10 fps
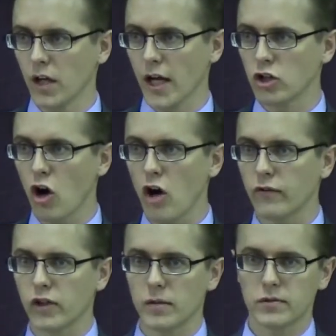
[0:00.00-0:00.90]
and call
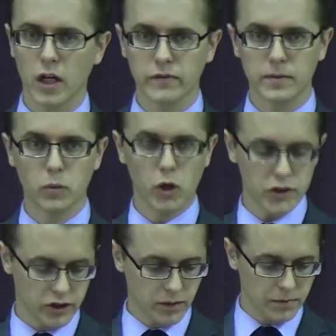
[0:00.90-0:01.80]
for himself to be
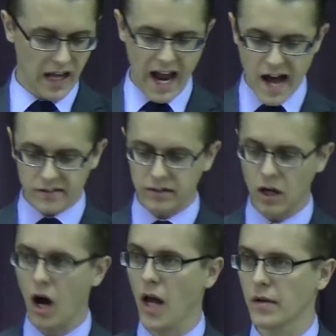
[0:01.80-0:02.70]
worshipped as
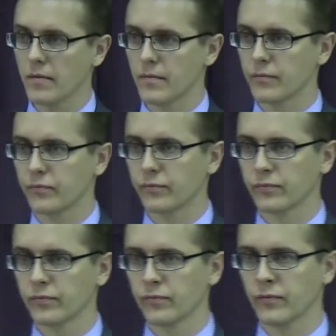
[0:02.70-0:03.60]
God.
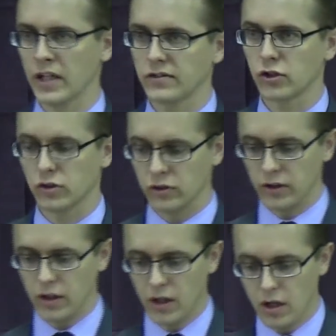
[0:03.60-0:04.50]
That
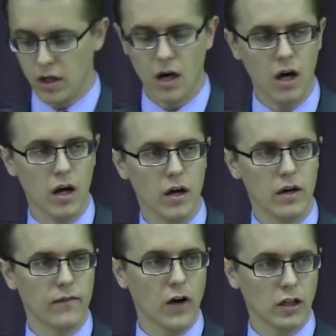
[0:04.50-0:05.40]
certainly
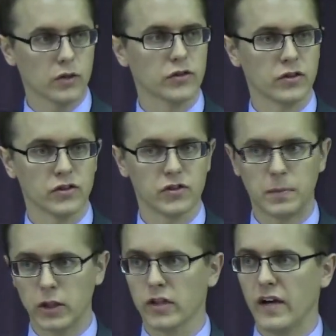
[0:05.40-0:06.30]
uh, follows in the
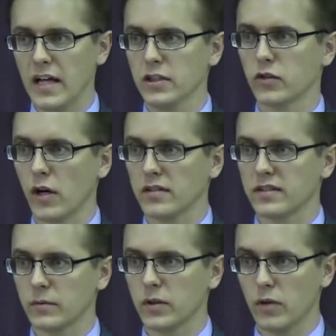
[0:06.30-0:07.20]
spirit of Antichrist
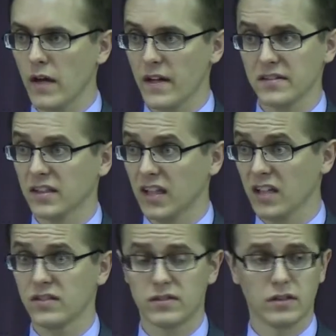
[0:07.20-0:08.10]
that we read. That's
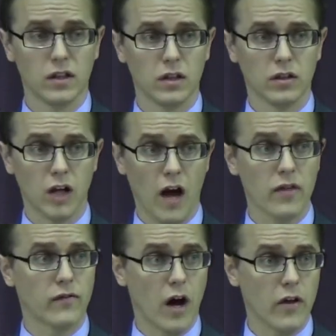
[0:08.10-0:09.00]
against God
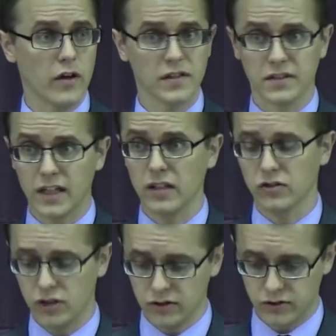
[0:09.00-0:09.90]
the Father. That's
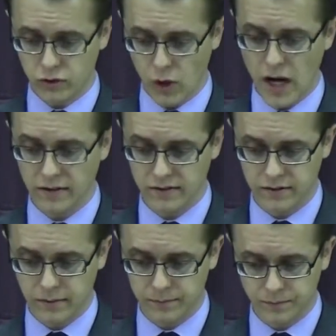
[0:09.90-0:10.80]
against Jesus
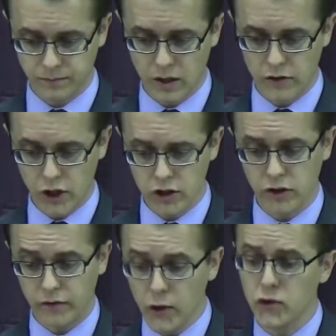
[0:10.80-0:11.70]
Christ. There is
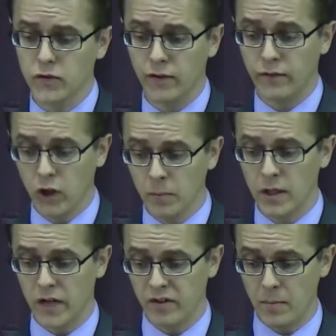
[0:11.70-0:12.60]
a future
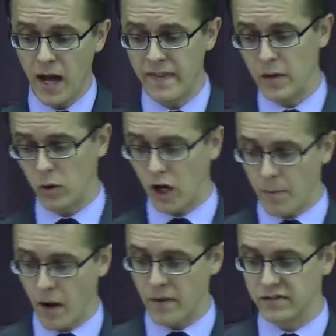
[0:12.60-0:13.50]
fulfillment of a man that will
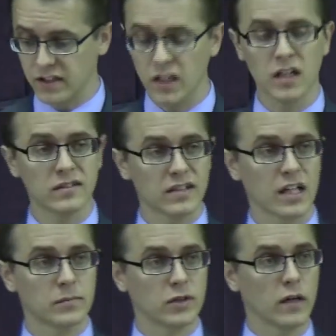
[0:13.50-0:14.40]
come on the scene and
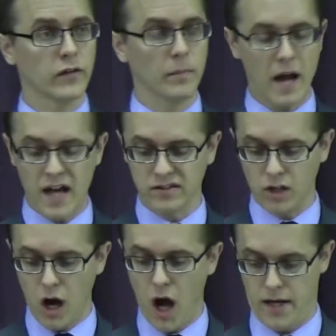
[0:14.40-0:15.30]
set himself up as
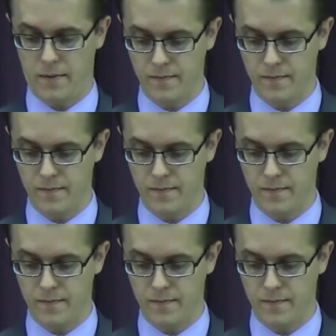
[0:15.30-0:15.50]
God.